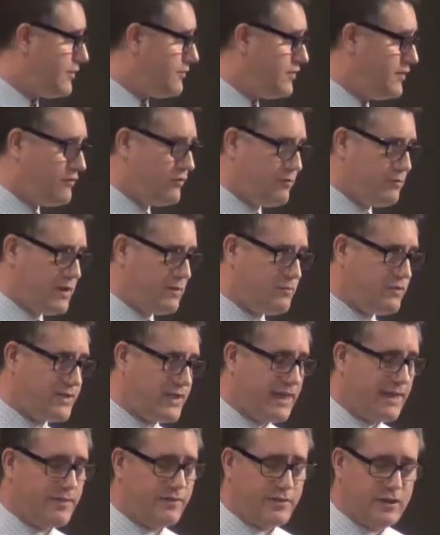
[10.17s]
if you remember
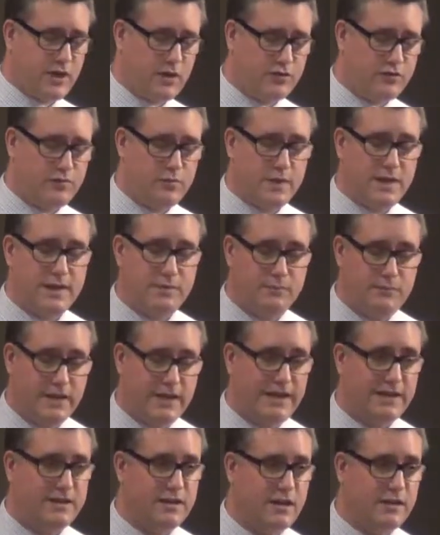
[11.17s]
that, the coat of
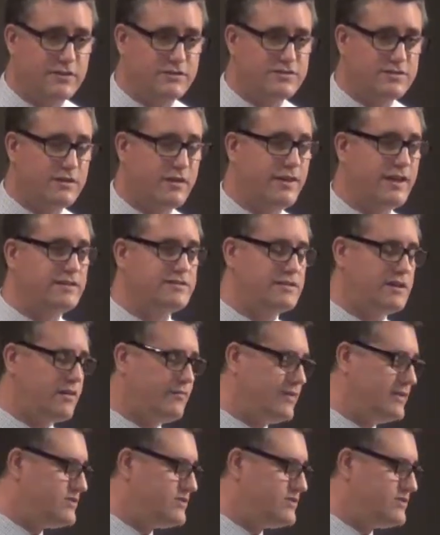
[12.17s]
many colors and all that stuff.